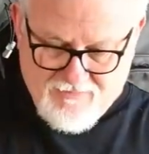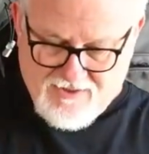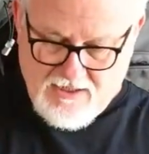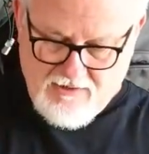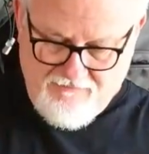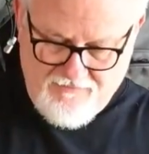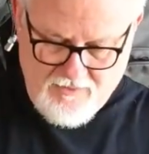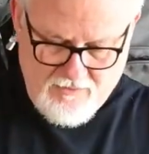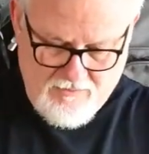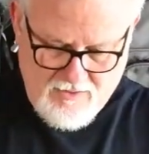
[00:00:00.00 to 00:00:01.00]
So if
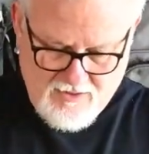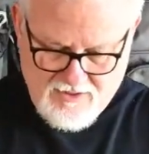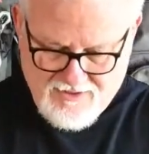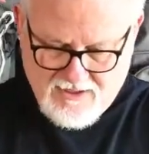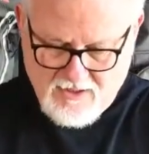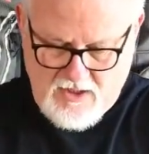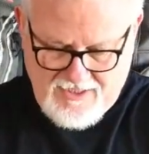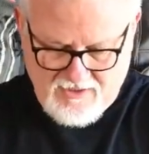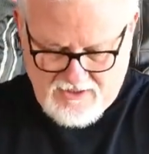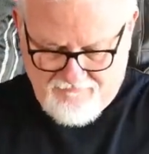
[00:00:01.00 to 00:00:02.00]
you didn't
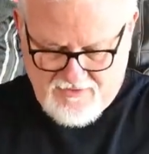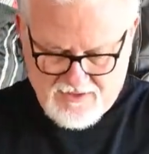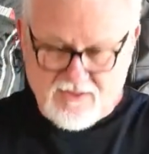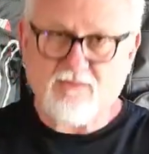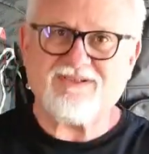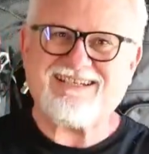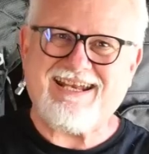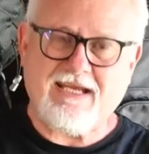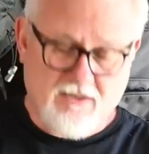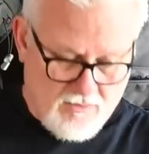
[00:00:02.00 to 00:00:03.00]
like that feature or was
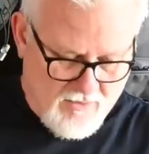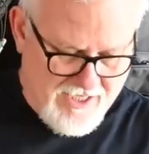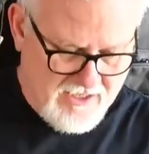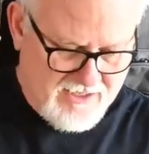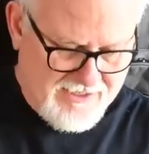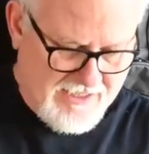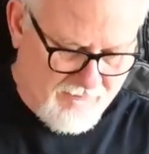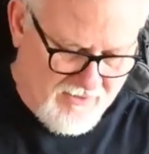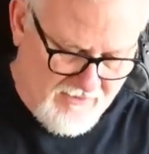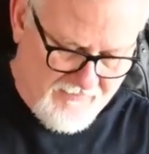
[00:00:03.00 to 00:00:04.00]
getting in the way, you could
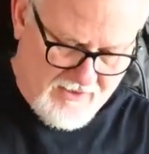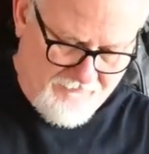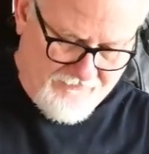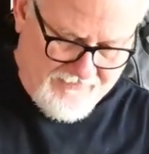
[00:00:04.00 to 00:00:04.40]
get rid of it.